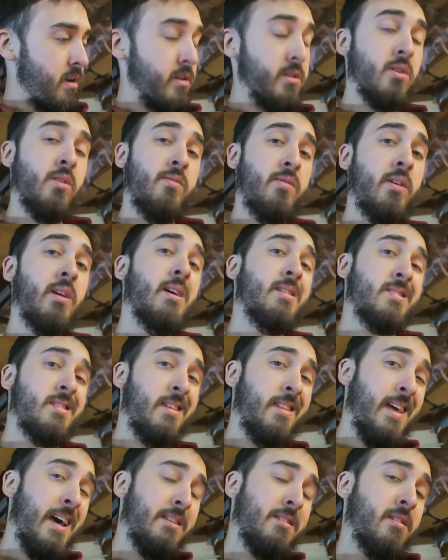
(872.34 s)
So if you guys
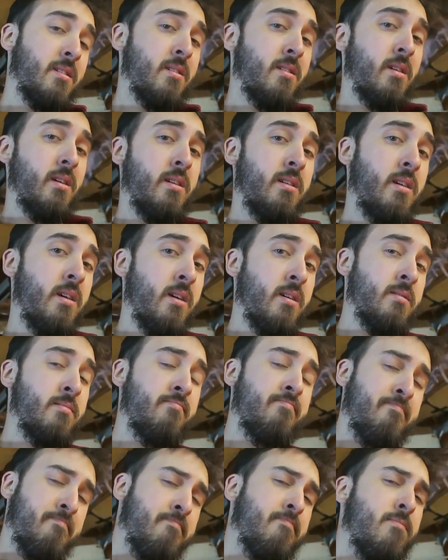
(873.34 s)
think that's a good idea,
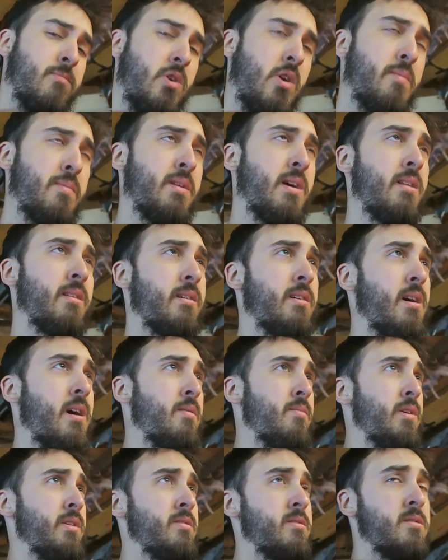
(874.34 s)
drop it down in the
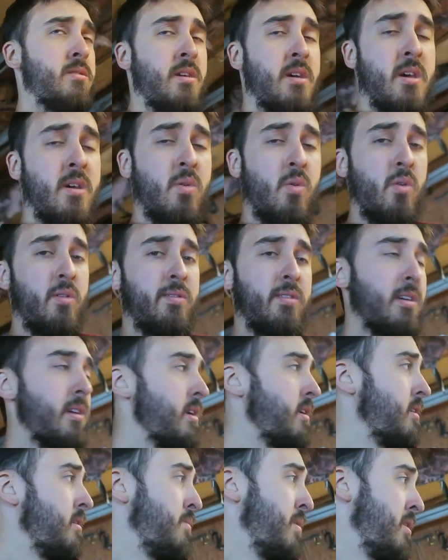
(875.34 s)
comments. We're
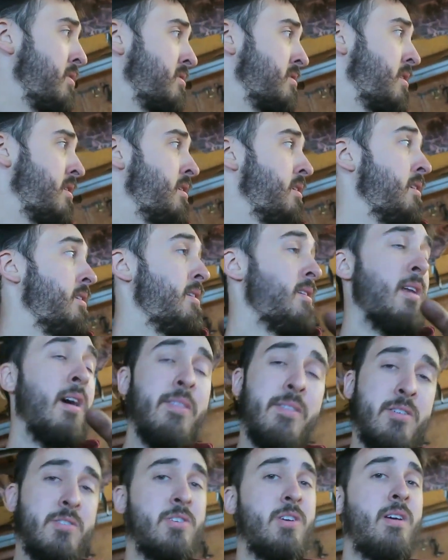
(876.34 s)
thinking about starting
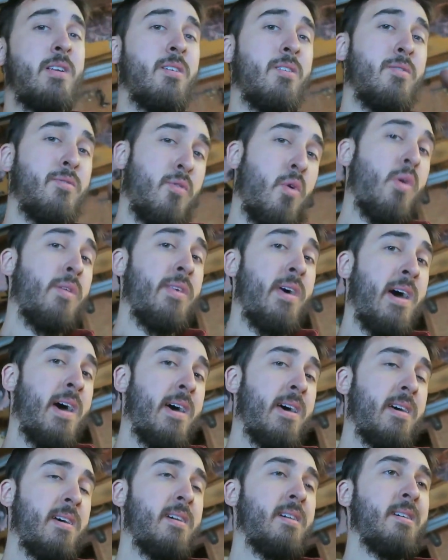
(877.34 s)
another channel for
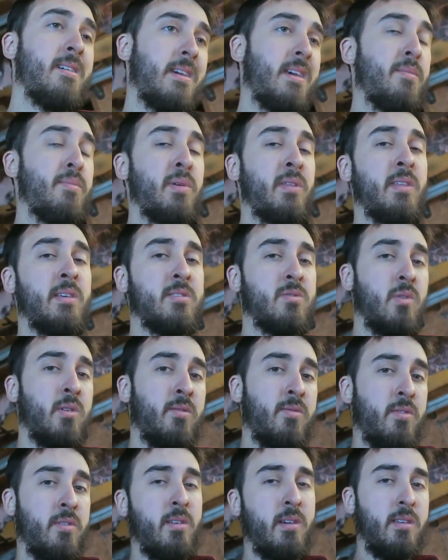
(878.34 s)
that, keeping this
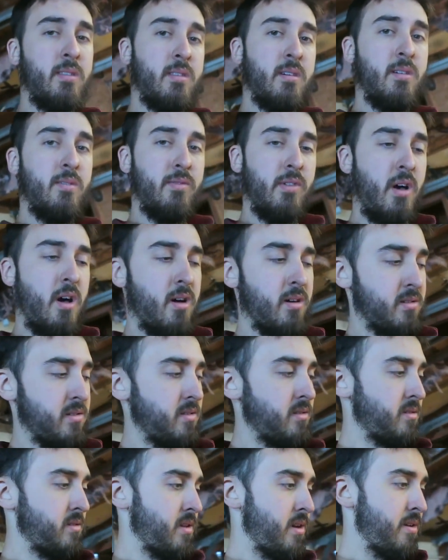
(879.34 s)
one for like the vlogs
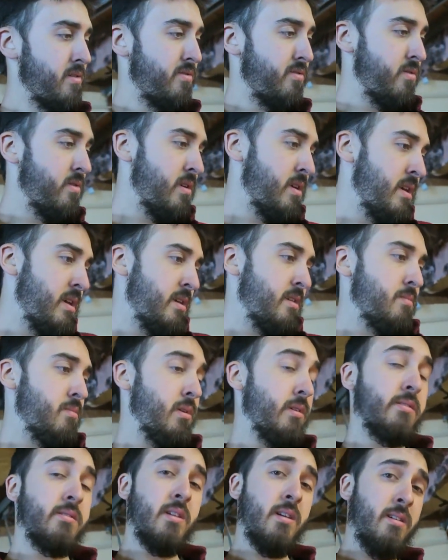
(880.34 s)
and stuff.
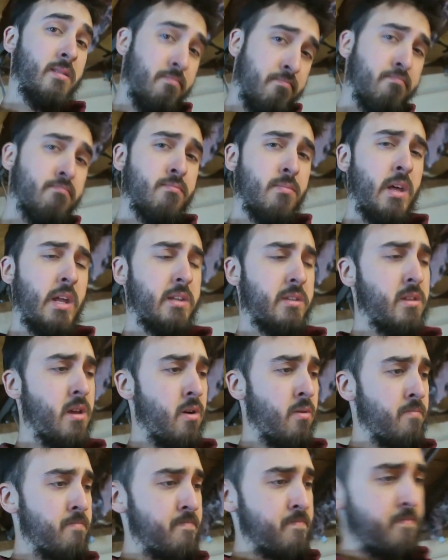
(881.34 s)
But let us
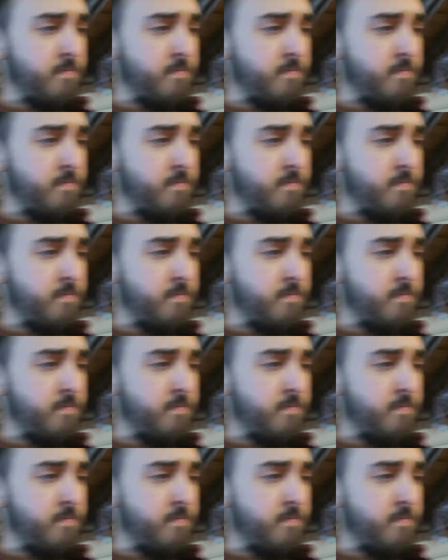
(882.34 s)
know.